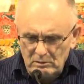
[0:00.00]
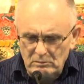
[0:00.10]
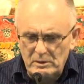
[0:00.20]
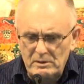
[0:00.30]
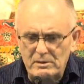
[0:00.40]

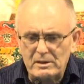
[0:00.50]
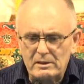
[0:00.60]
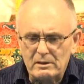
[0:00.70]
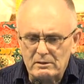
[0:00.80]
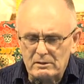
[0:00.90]
we
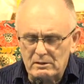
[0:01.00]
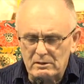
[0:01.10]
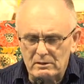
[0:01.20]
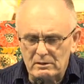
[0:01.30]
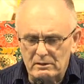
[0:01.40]
think
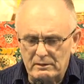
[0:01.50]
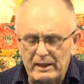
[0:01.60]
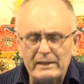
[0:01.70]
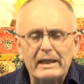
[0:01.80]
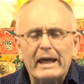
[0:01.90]

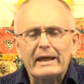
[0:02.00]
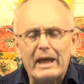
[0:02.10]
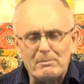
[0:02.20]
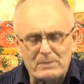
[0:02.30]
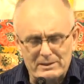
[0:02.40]
they lack
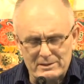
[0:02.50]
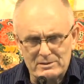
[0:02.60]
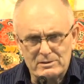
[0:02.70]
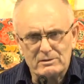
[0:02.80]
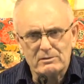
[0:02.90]

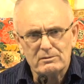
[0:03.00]
happiness.